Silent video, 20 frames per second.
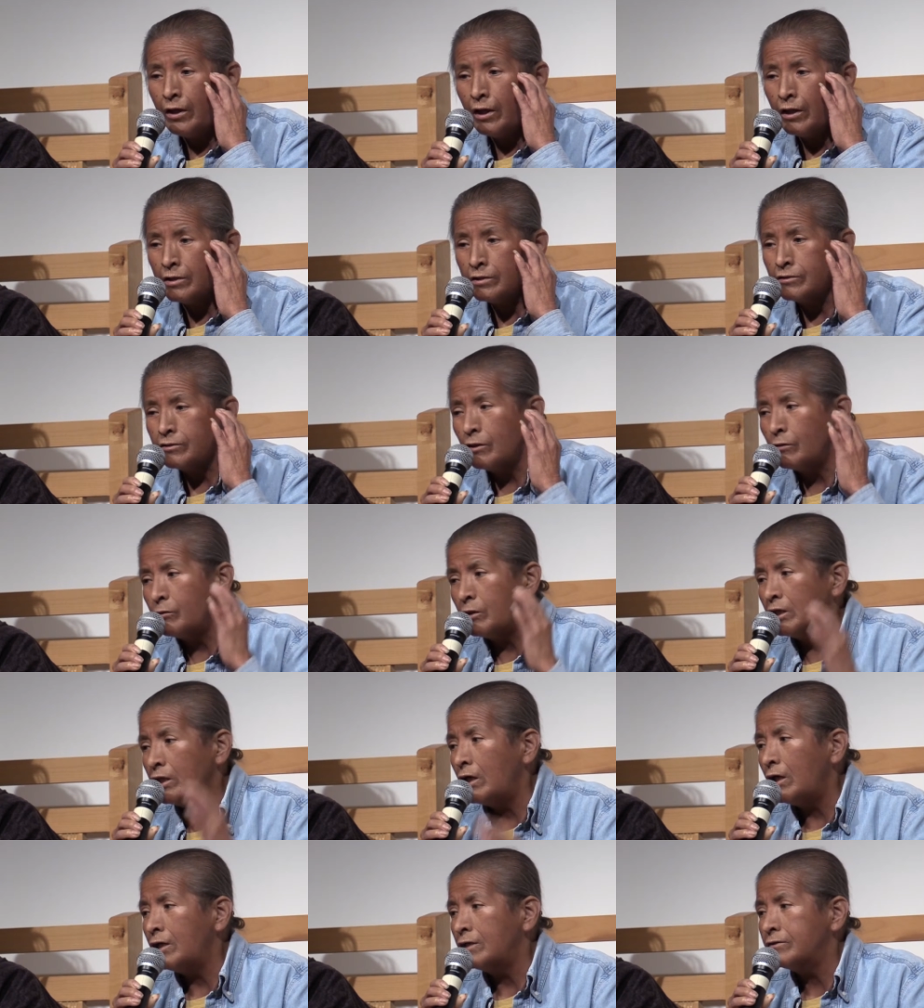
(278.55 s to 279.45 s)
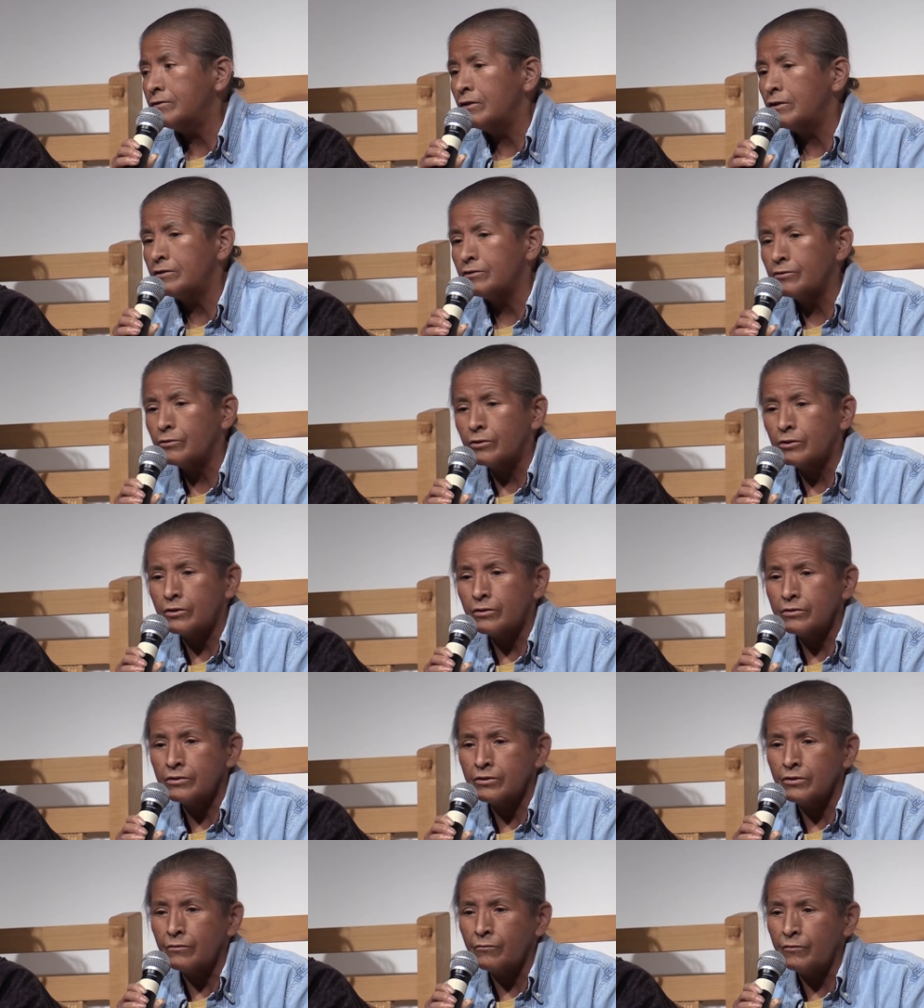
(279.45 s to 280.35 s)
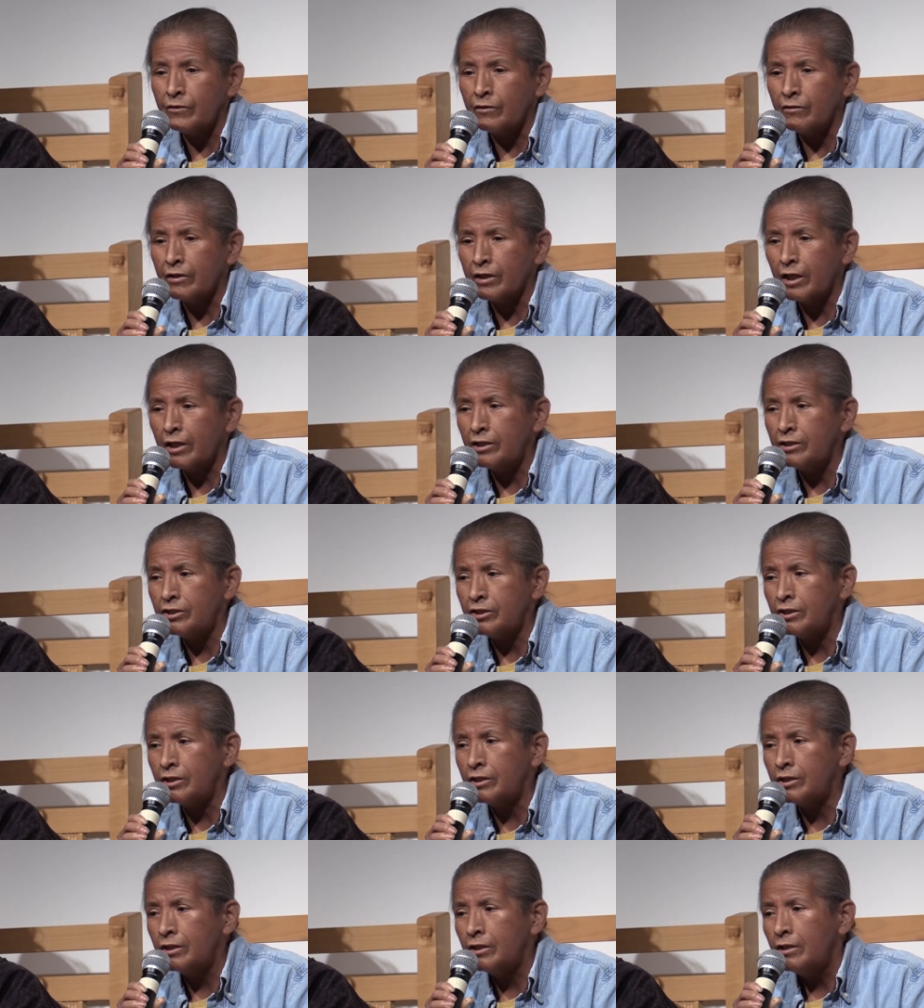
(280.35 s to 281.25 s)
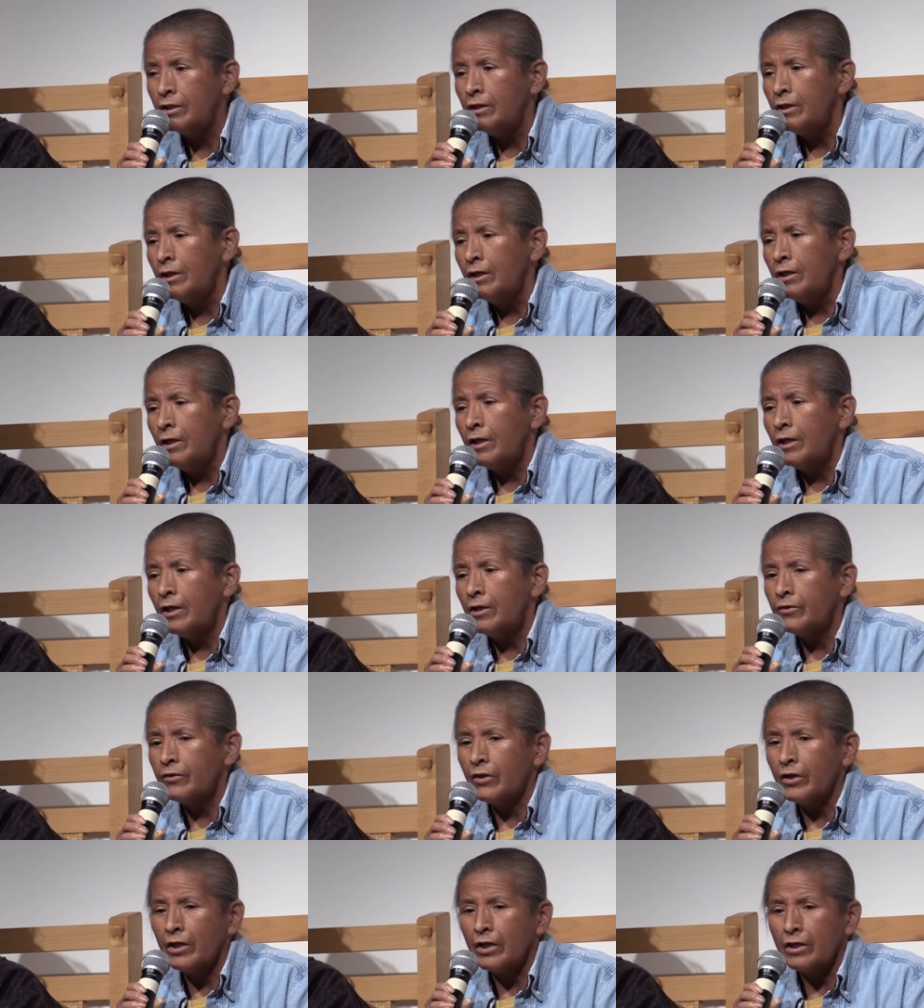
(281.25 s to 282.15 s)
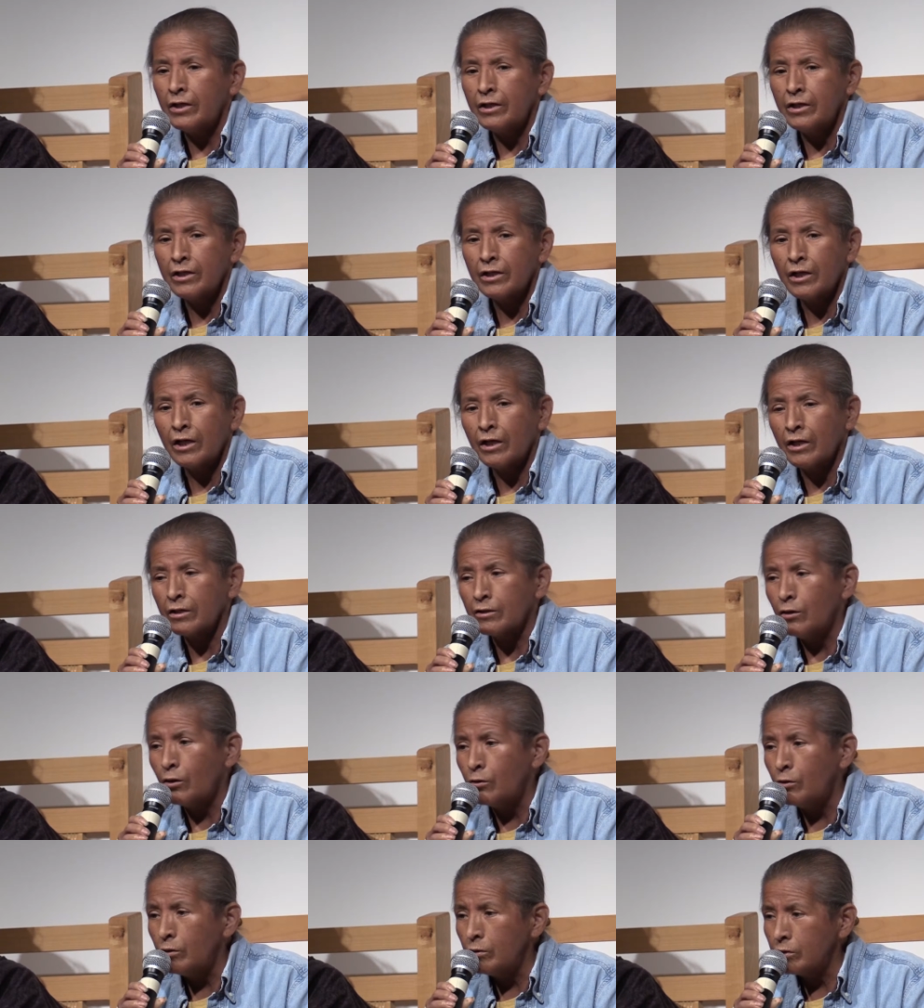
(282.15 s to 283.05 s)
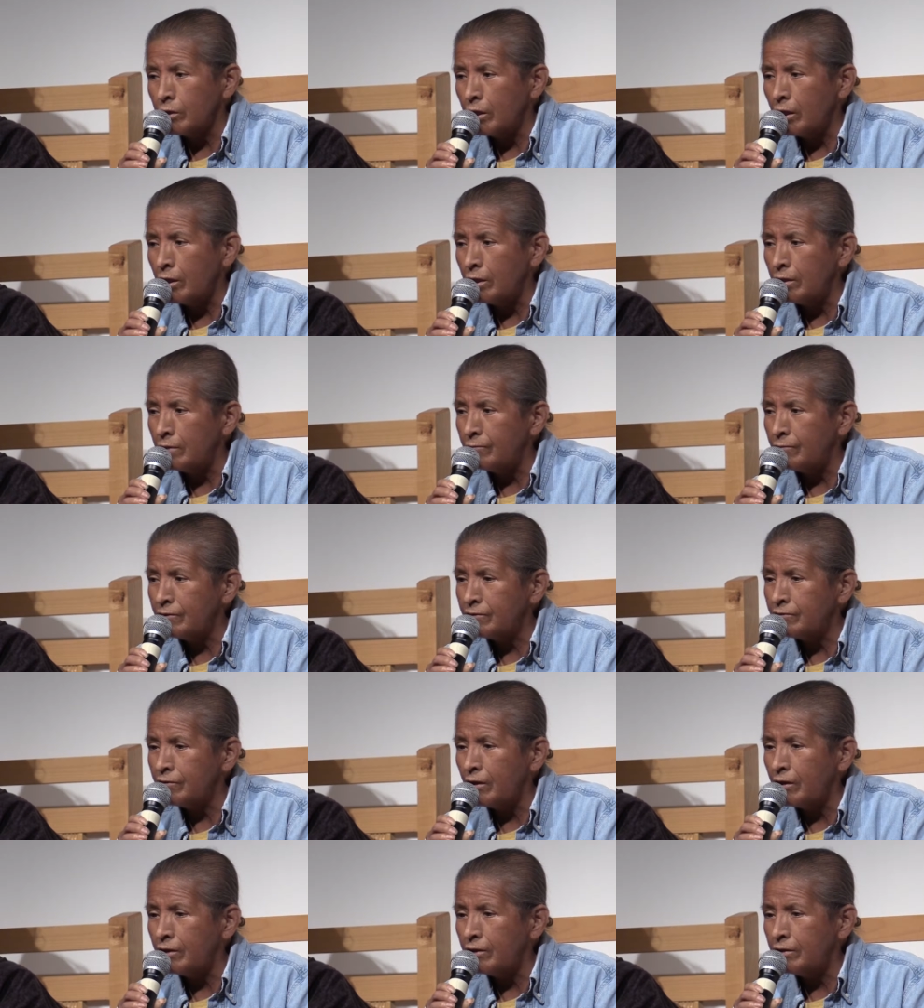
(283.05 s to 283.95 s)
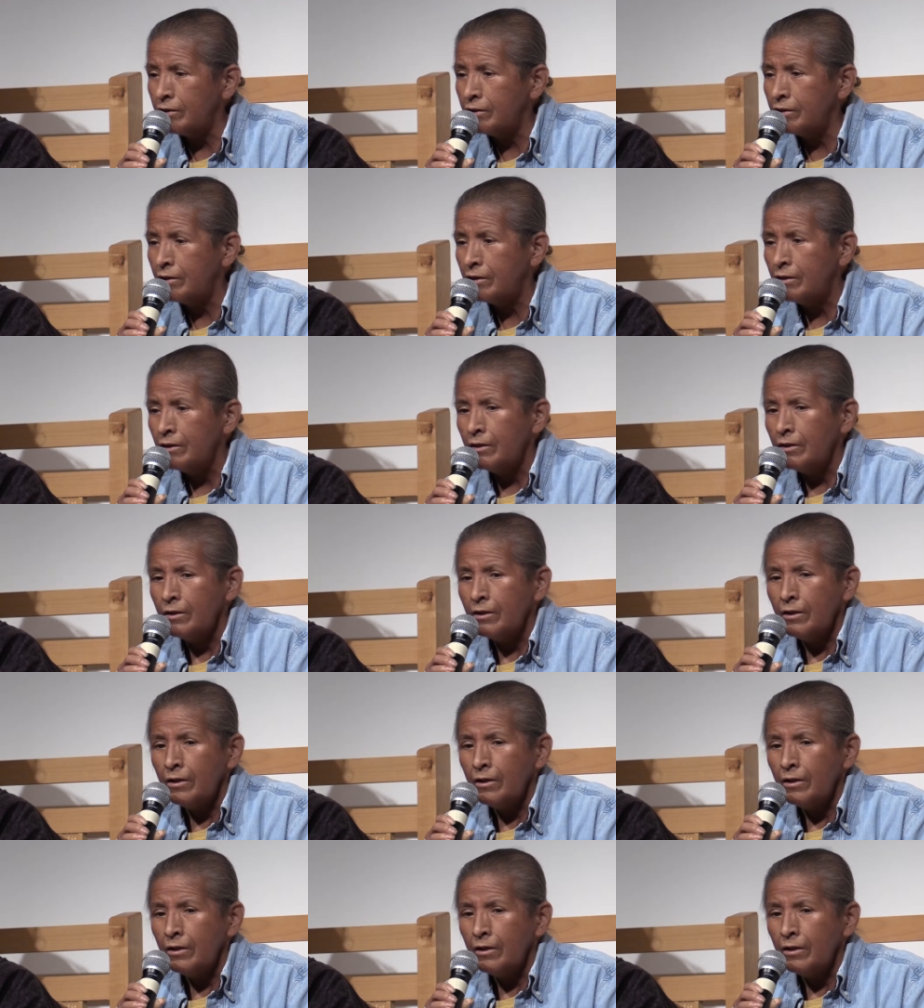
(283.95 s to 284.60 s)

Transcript: And so we lost our source of irrigation. And then it got cold all of a sudden.